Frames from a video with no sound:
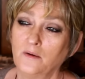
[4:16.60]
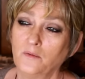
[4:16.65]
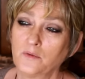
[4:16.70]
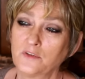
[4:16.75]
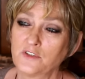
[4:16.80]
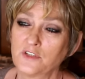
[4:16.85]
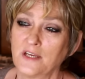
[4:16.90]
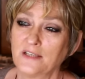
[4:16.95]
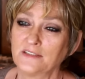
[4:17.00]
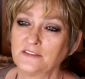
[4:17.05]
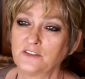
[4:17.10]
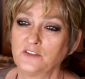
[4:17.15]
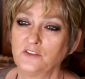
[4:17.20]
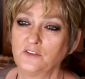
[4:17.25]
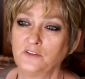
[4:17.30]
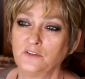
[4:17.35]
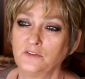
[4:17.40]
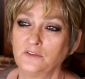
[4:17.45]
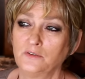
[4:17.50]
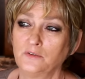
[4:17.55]
which has to
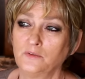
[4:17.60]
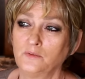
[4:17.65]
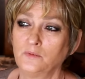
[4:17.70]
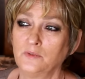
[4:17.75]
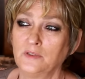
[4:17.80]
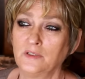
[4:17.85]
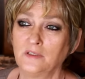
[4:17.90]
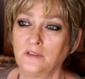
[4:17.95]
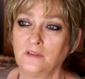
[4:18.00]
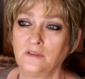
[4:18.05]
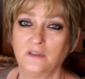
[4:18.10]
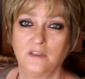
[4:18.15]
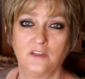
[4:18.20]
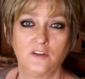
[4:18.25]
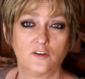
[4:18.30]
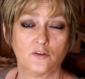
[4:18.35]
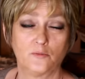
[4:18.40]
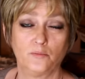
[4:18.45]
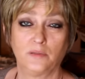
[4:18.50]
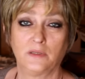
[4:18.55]
do with
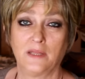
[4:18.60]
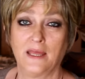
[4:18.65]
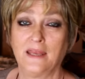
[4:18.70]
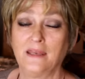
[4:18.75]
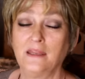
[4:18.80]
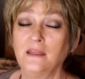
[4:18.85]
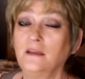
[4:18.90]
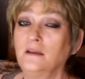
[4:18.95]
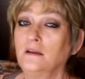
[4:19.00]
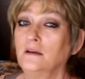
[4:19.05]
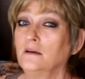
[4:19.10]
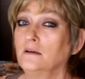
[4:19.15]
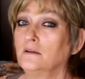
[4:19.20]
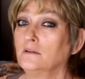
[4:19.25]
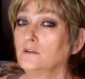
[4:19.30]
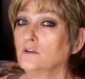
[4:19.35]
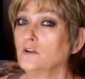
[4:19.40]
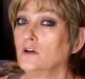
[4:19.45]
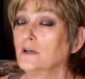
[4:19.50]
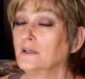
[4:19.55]
either planning
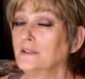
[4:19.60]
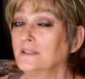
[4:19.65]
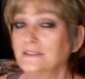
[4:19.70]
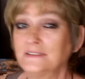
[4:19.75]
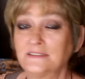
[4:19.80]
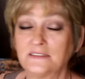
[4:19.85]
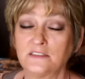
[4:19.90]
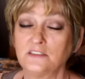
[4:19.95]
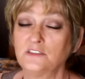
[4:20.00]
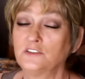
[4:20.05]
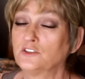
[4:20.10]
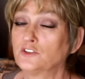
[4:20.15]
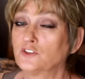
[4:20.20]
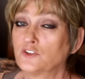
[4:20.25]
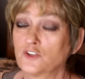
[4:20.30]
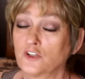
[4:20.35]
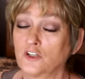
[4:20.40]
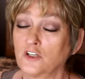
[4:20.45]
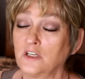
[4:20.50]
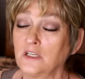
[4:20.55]
a long distance
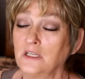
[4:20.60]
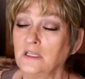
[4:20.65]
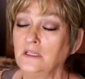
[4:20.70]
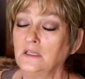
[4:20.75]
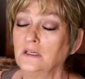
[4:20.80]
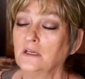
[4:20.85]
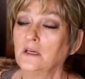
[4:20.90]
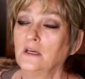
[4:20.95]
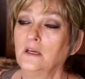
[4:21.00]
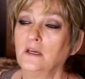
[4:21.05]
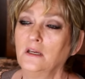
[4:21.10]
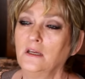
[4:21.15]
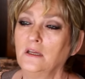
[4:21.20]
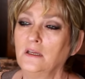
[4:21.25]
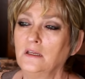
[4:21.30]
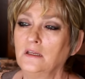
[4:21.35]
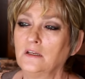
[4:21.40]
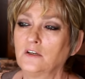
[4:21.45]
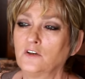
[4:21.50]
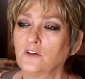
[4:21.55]
journey.
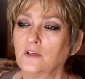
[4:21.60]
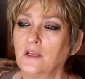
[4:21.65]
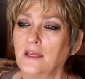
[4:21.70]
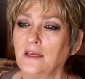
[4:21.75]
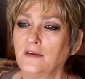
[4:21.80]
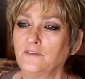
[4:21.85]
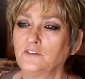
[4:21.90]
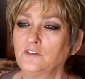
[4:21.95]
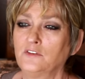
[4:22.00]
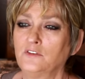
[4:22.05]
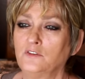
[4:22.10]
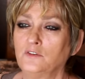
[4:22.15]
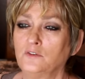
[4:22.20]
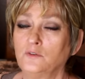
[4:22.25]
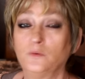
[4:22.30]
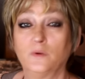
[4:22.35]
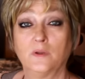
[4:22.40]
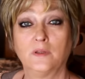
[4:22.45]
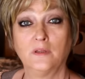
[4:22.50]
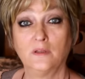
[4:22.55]
It could have to do
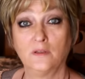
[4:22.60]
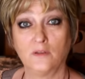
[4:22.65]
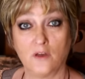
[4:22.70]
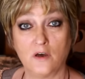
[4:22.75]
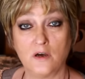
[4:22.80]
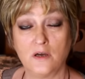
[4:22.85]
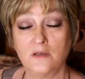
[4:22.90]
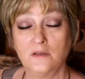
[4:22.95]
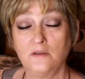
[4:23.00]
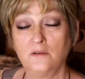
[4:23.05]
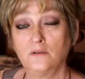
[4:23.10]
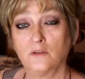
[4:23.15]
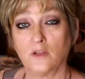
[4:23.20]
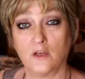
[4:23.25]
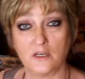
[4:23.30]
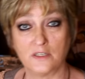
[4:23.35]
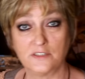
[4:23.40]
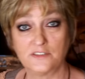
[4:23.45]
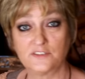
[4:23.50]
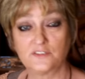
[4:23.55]
with the law,
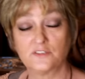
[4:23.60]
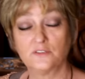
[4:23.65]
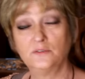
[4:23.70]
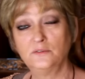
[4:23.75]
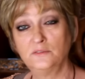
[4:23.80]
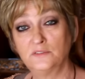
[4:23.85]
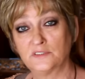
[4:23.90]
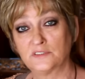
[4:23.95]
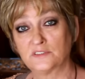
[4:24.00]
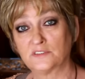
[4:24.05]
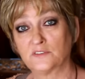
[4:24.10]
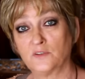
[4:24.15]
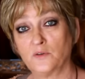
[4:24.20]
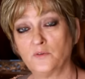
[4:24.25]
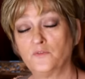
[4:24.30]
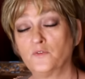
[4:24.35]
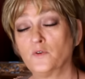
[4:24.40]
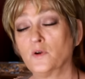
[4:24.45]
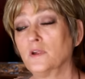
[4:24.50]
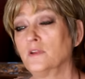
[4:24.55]
lawsuits, so
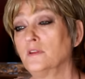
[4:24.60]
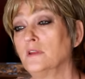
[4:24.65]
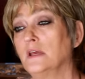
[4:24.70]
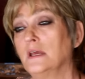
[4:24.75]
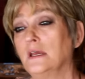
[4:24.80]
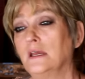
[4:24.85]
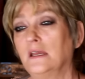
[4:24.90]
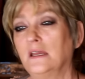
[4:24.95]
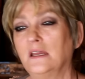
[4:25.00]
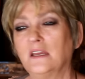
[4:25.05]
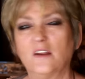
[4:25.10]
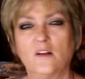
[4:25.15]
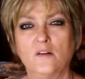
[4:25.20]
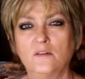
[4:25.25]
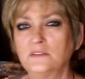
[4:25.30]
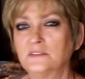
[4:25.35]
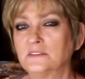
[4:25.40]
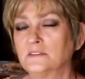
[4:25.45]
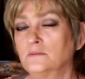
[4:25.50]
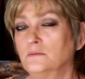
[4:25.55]
forth. It
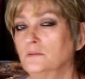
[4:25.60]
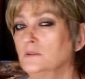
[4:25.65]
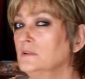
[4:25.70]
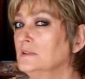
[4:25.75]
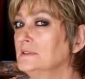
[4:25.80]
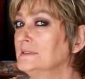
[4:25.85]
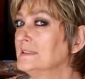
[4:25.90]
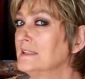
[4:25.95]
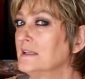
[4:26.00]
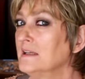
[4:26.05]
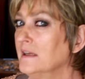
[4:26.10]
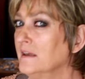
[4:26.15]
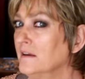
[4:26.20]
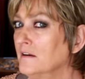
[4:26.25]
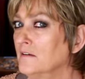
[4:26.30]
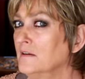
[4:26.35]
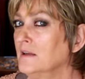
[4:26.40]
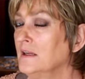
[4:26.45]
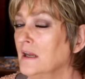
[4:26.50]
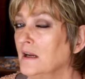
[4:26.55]
also rules the
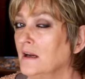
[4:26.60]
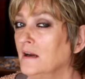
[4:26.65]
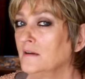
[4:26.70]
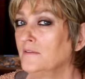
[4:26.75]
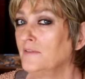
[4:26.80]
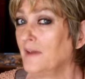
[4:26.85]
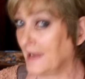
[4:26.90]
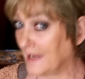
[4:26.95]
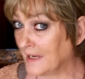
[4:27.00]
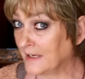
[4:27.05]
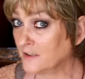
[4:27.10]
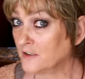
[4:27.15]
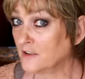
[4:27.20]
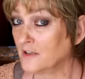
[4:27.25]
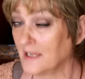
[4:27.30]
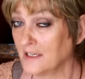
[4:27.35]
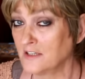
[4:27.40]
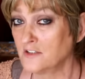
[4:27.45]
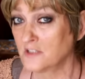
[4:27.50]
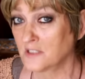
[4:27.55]
area of
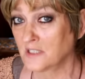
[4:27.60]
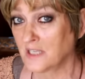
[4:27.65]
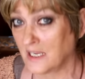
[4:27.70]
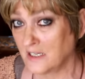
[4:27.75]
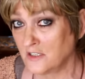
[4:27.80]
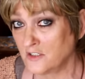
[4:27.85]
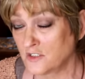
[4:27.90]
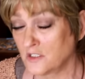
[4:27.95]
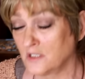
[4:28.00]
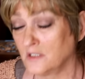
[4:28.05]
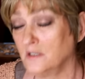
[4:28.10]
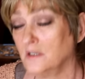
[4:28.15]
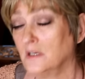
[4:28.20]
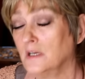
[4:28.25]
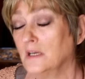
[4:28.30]
higher education.